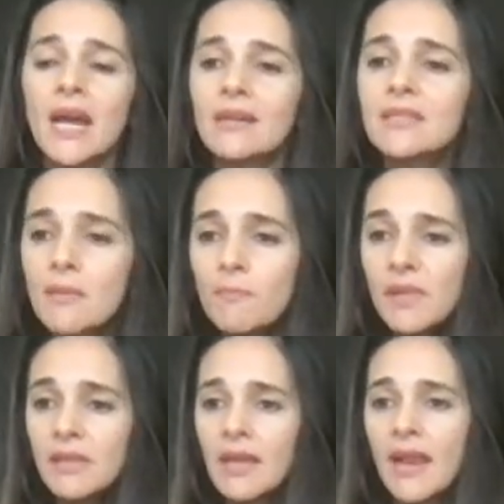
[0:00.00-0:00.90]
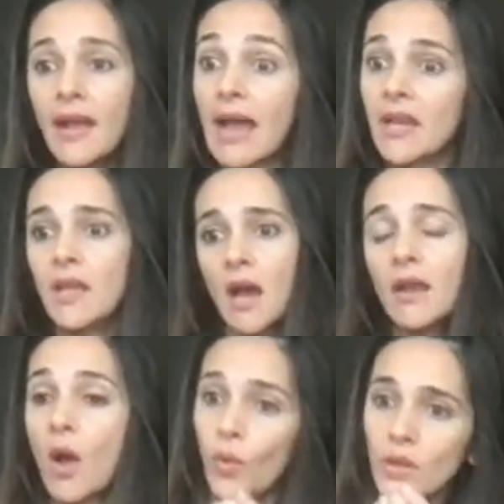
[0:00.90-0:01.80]
a simple thing like, "Arey yaar,
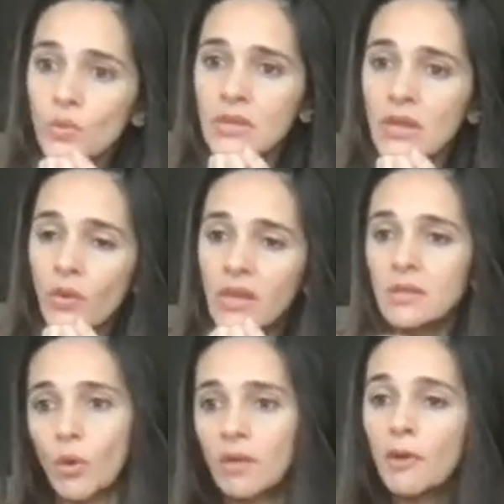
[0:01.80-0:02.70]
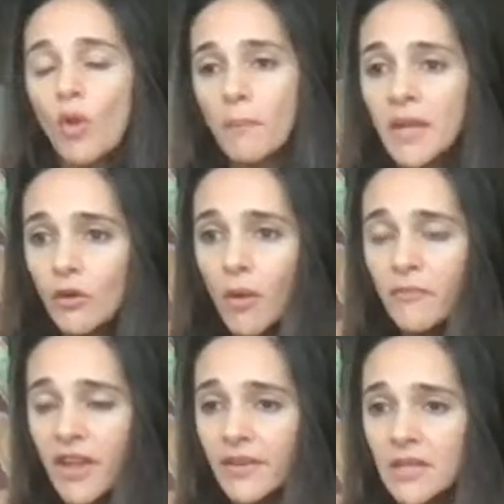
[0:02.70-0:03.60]
how can you send your kids? What about
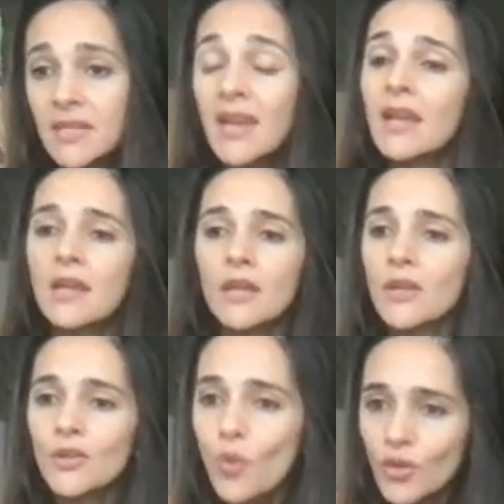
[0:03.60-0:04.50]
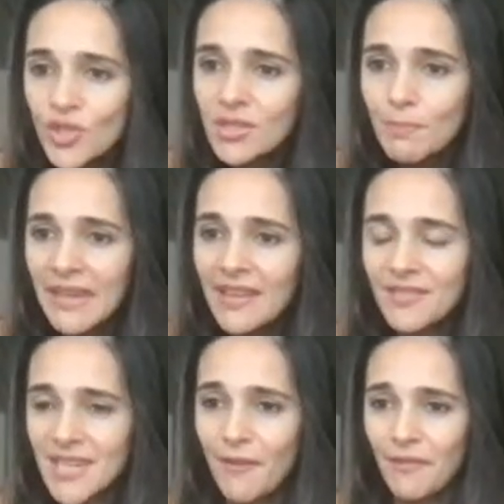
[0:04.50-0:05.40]
Omicron variant?" Don't just
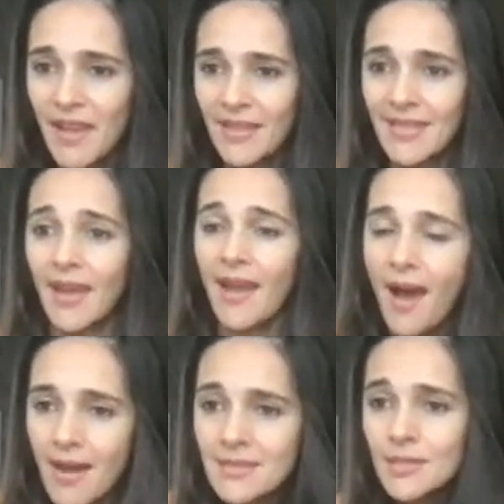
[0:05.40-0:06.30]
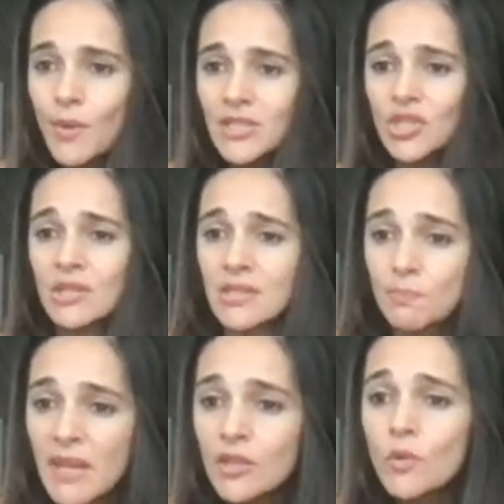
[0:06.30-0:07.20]
believe stuff like that. Ask questions,
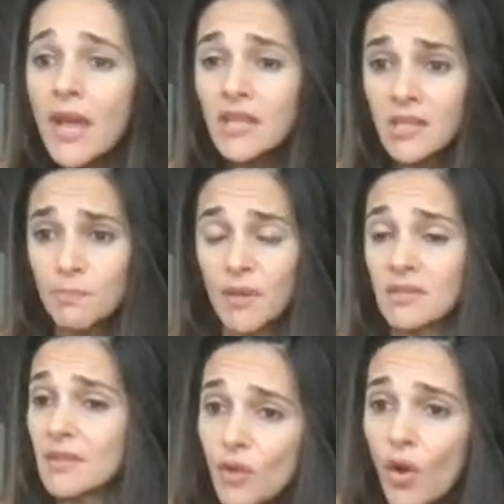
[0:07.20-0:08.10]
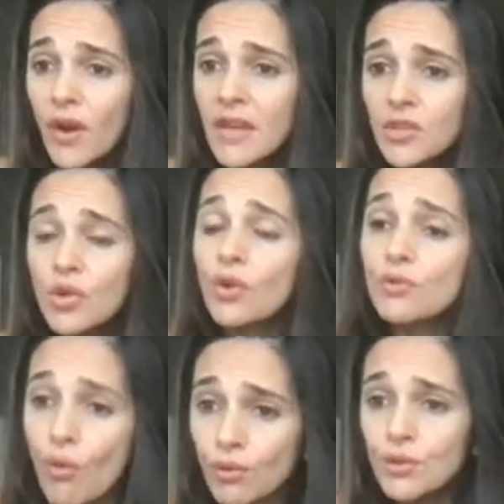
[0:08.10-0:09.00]
speak to experts. If you're unsure,
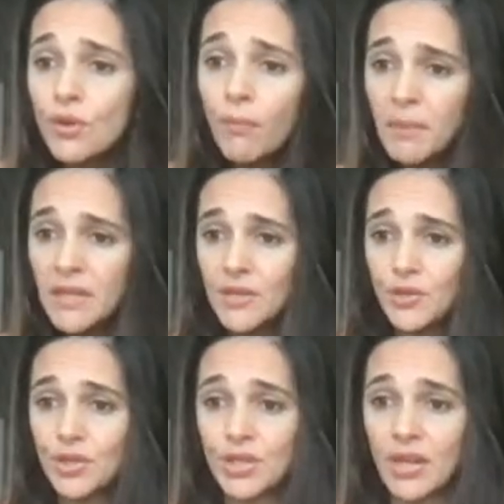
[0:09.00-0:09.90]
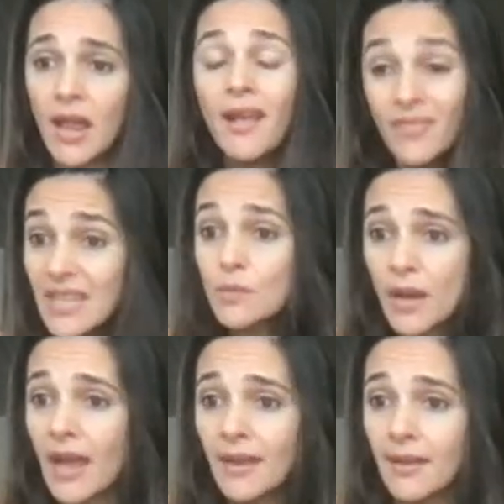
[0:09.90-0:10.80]
talk to your pediatrician. That's
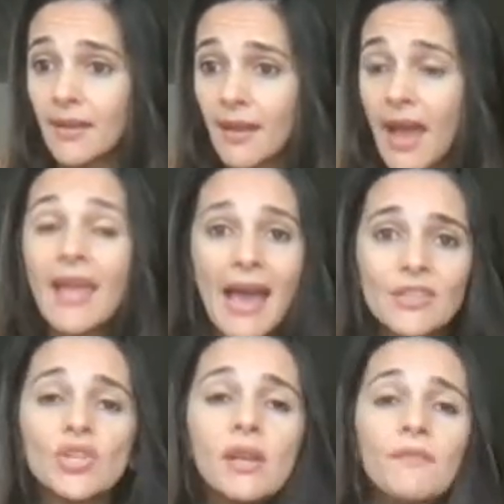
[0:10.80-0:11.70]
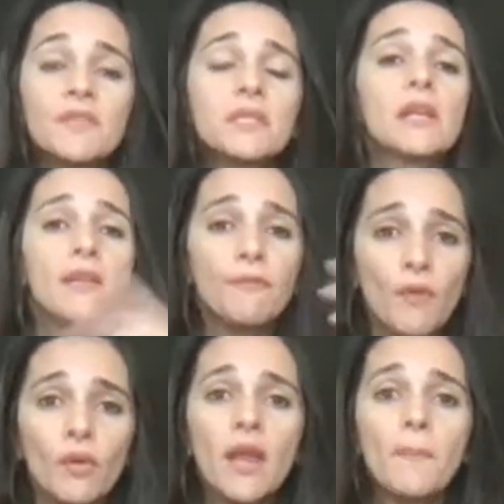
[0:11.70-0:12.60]
what I did. I actually physically
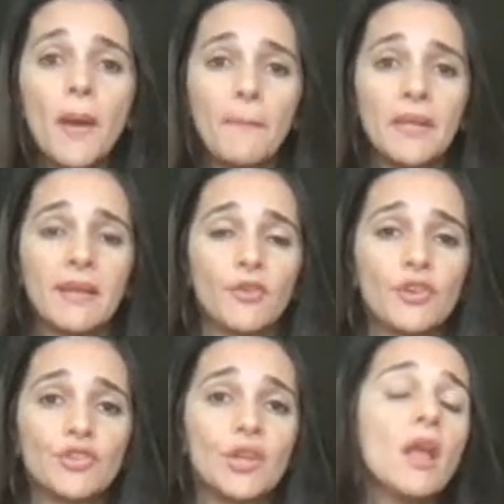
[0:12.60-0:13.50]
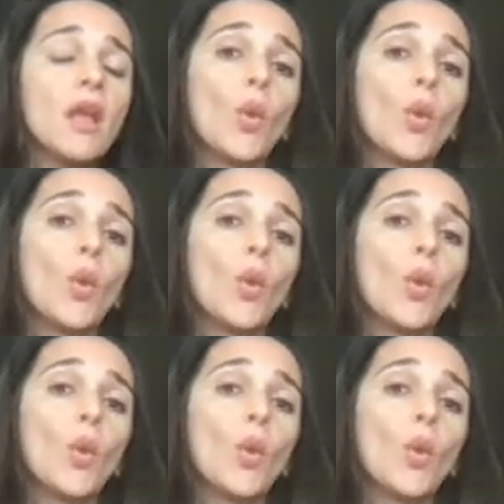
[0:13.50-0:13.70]
phoned up our pediatrician